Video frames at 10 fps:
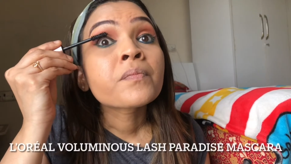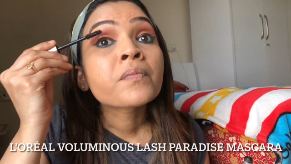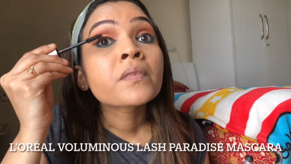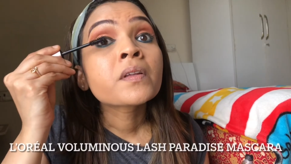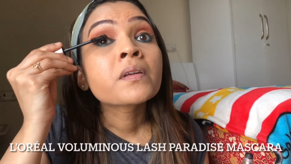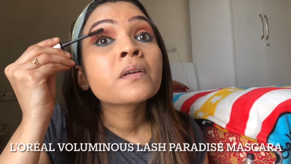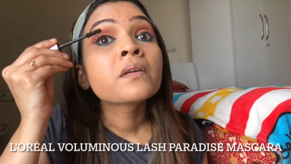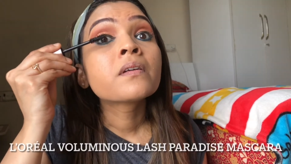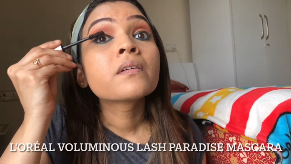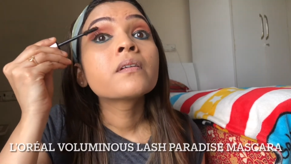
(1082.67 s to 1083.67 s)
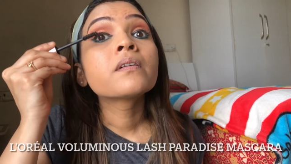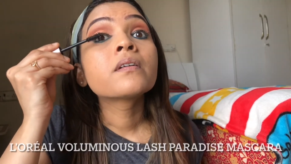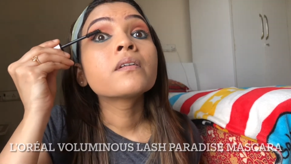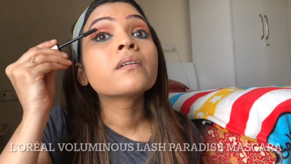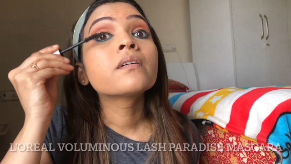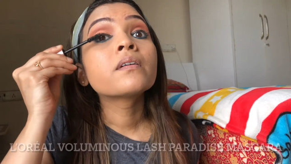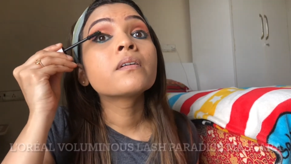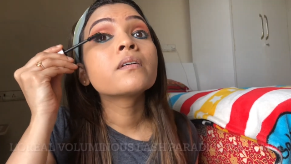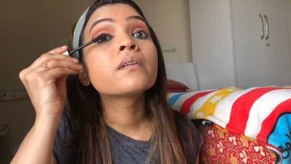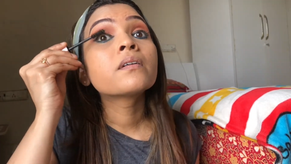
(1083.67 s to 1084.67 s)

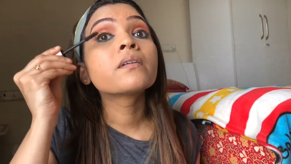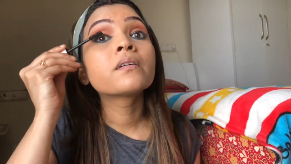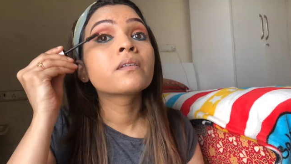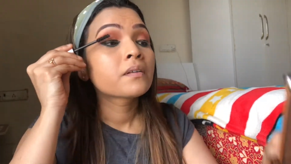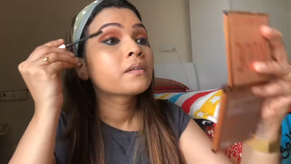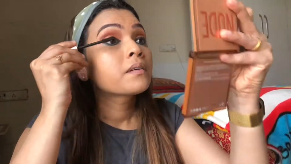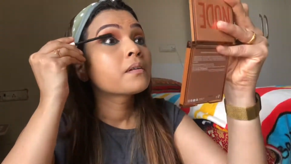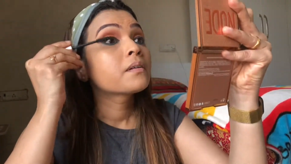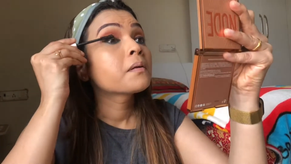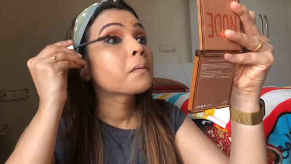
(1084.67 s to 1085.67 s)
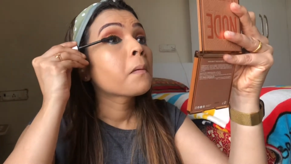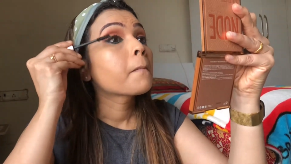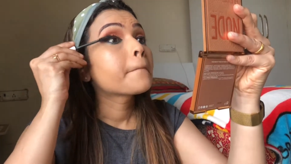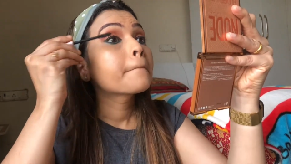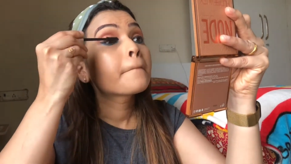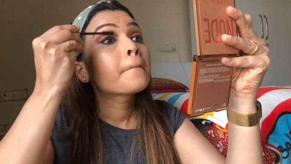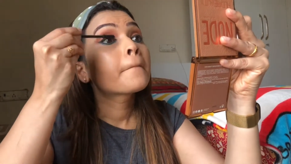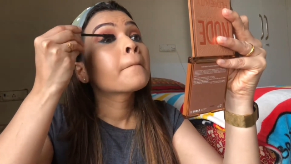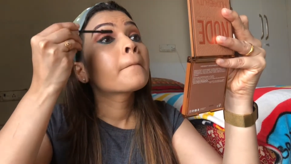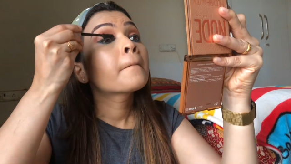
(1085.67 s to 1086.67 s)

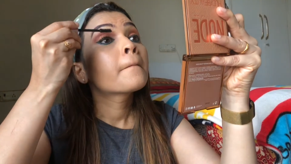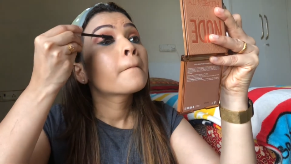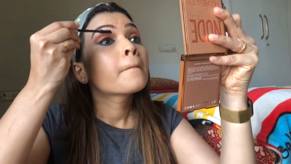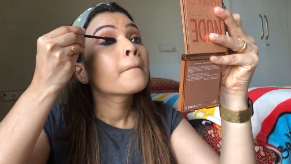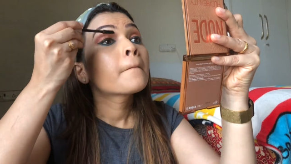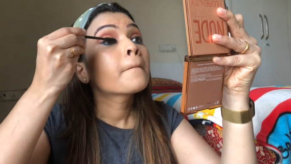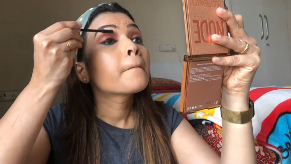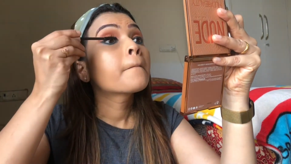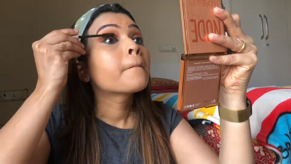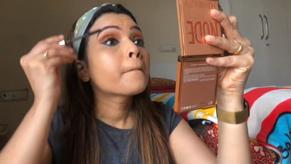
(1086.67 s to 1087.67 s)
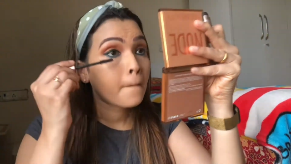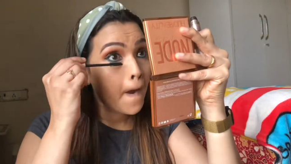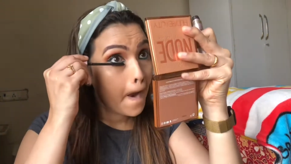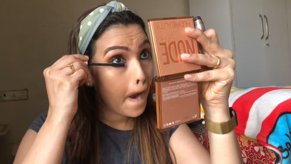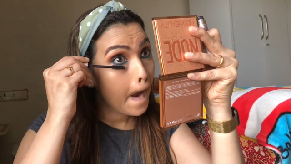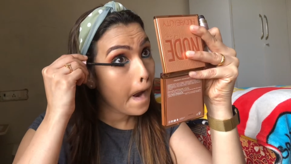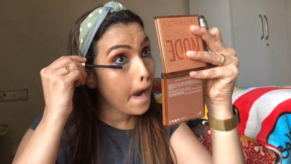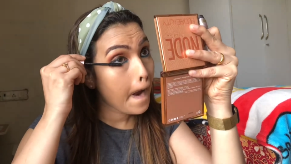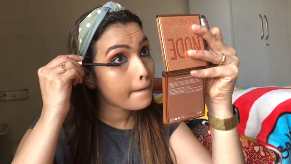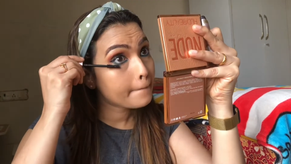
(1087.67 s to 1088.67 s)

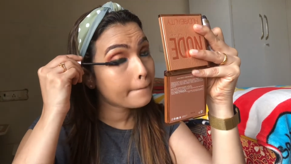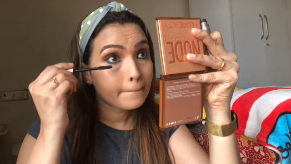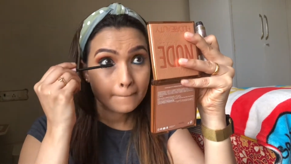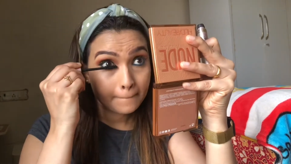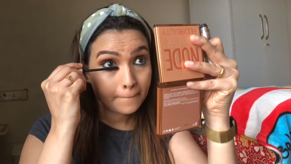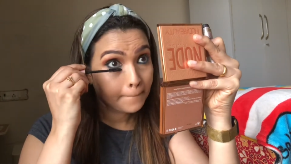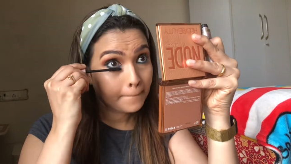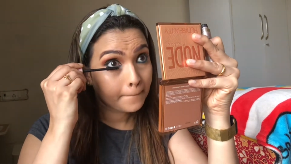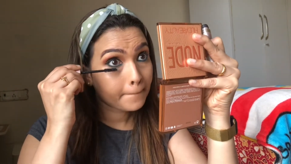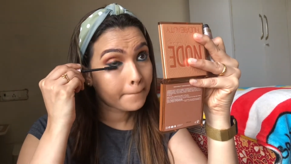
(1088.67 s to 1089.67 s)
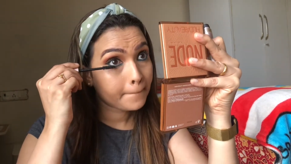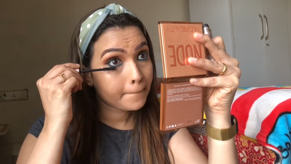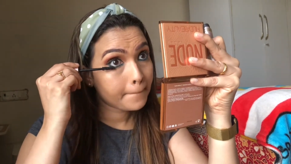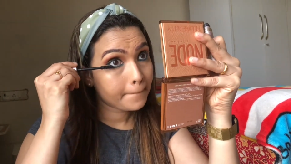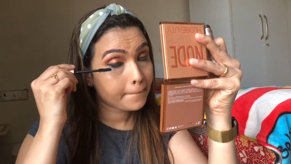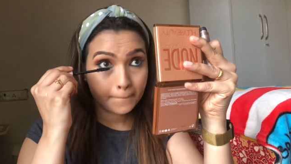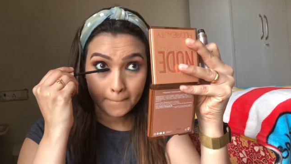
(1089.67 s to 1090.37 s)
No one is speaking in this clip.